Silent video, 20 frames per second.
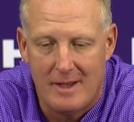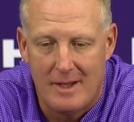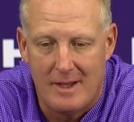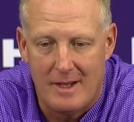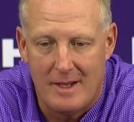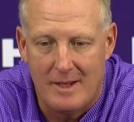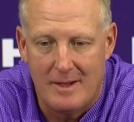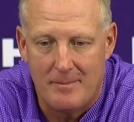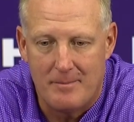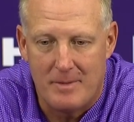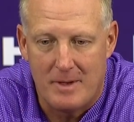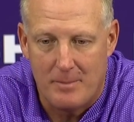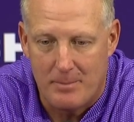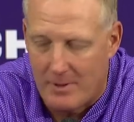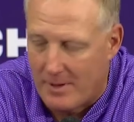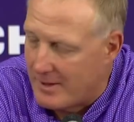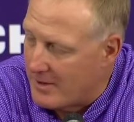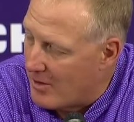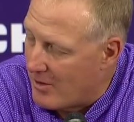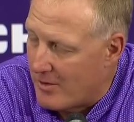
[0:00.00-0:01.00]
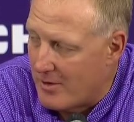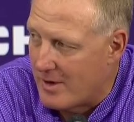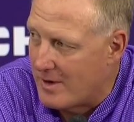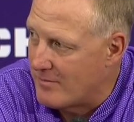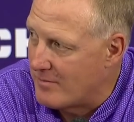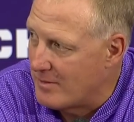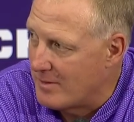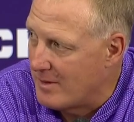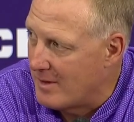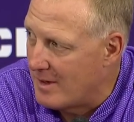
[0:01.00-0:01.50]
um, he played hard
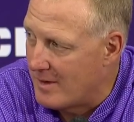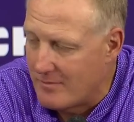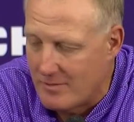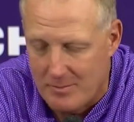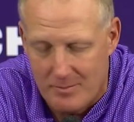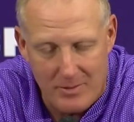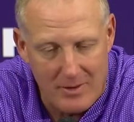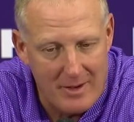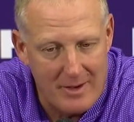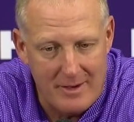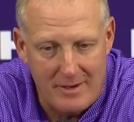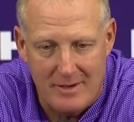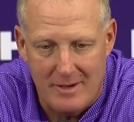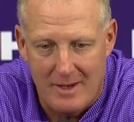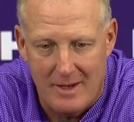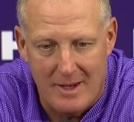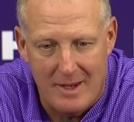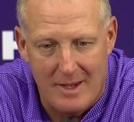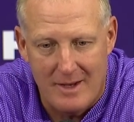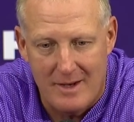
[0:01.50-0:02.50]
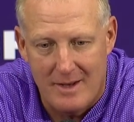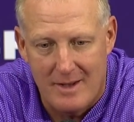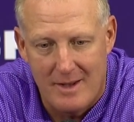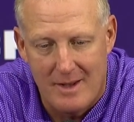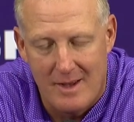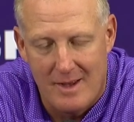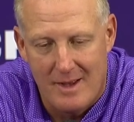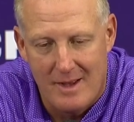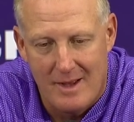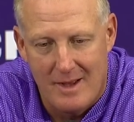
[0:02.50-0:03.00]
every every play. And
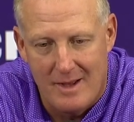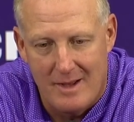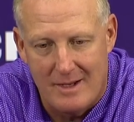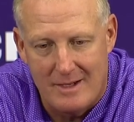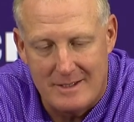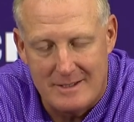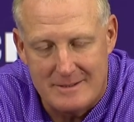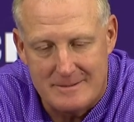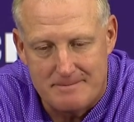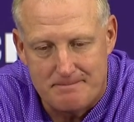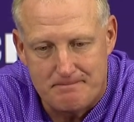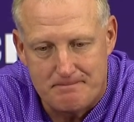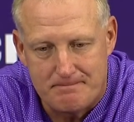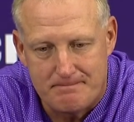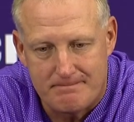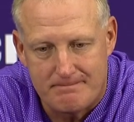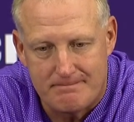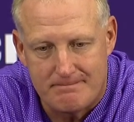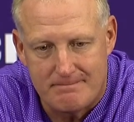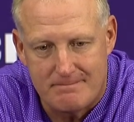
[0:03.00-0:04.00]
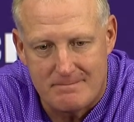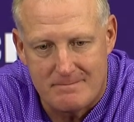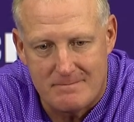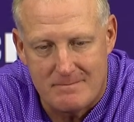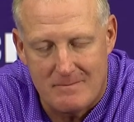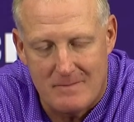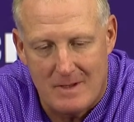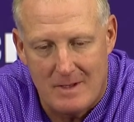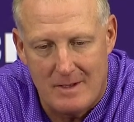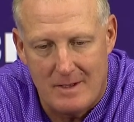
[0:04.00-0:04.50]
um,
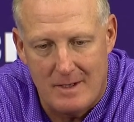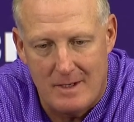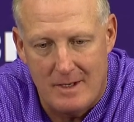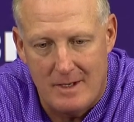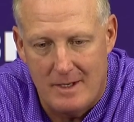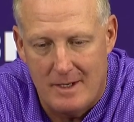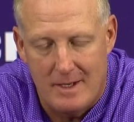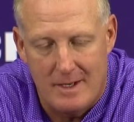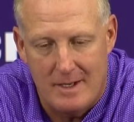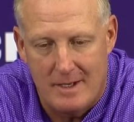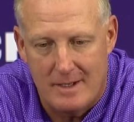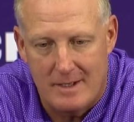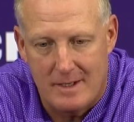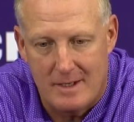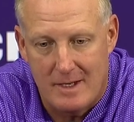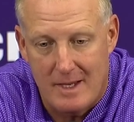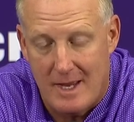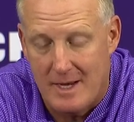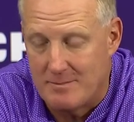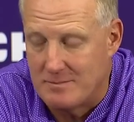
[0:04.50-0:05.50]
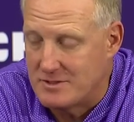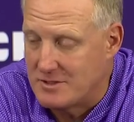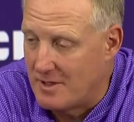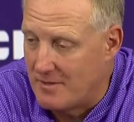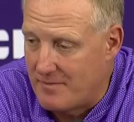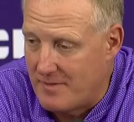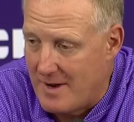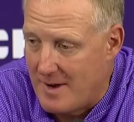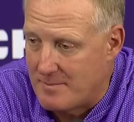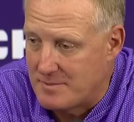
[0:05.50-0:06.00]
he uh, got
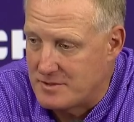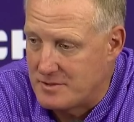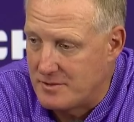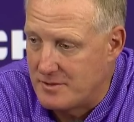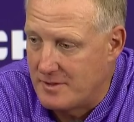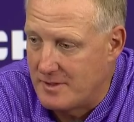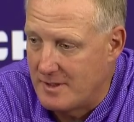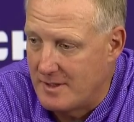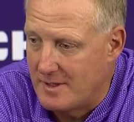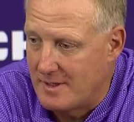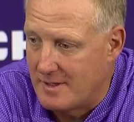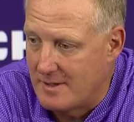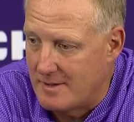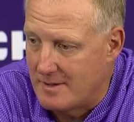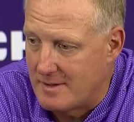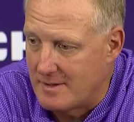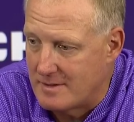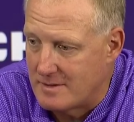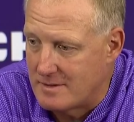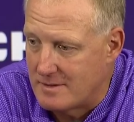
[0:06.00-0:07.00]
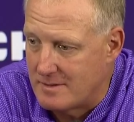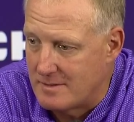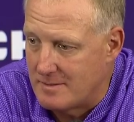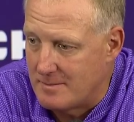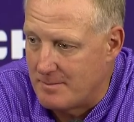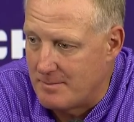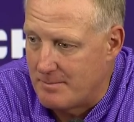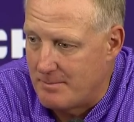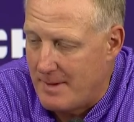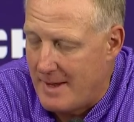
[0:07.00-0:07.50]
himself an opportunity to to
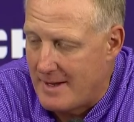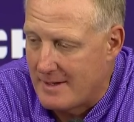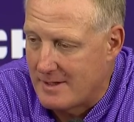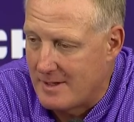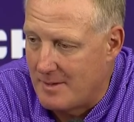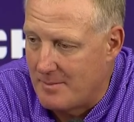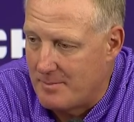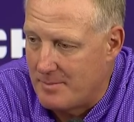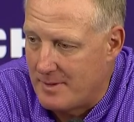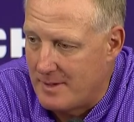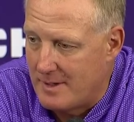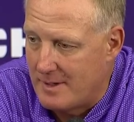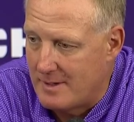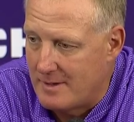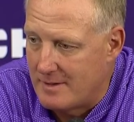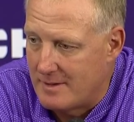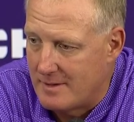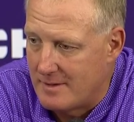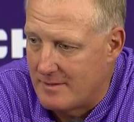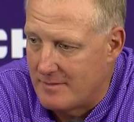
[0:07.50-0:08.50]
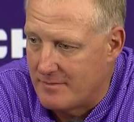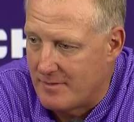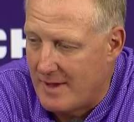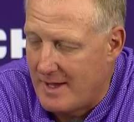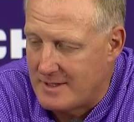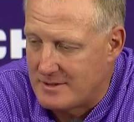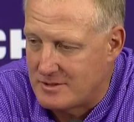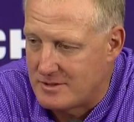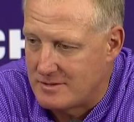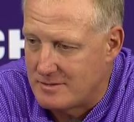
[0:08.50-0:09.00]
back up uh,
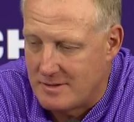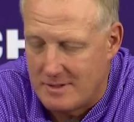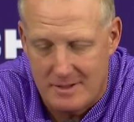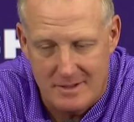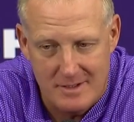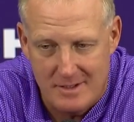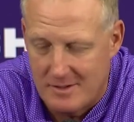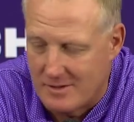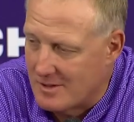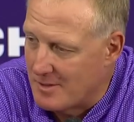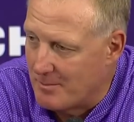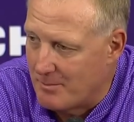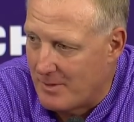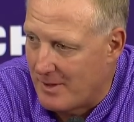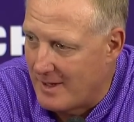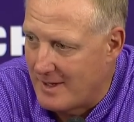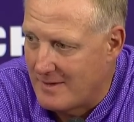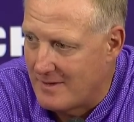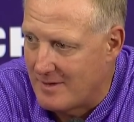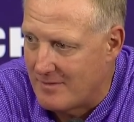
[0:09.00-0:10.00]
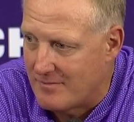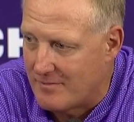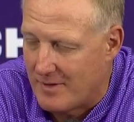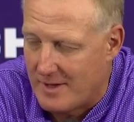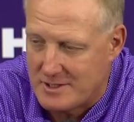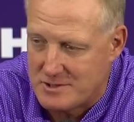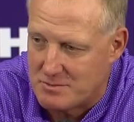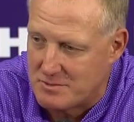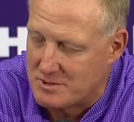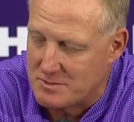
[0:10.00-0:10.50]
Fletch and didn't complain that
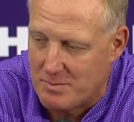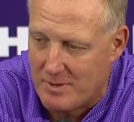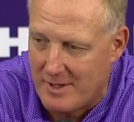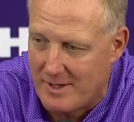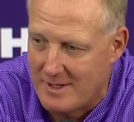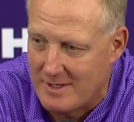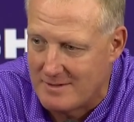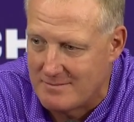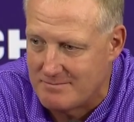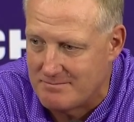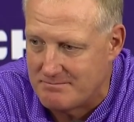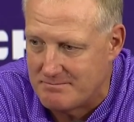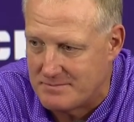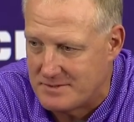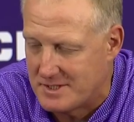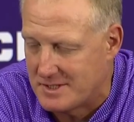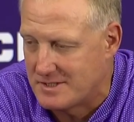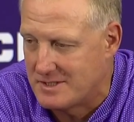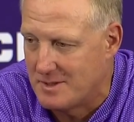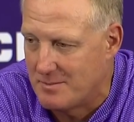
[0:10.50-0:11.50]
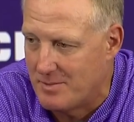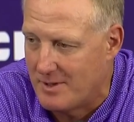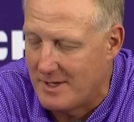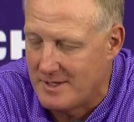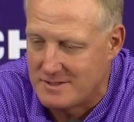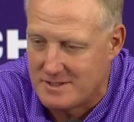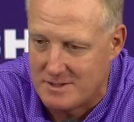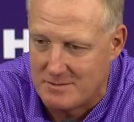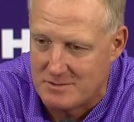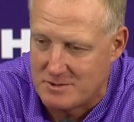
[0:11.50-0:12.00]
Fletch was playing 60
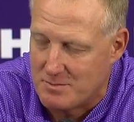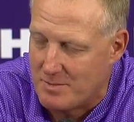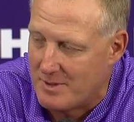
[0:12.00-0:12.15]
plays and he was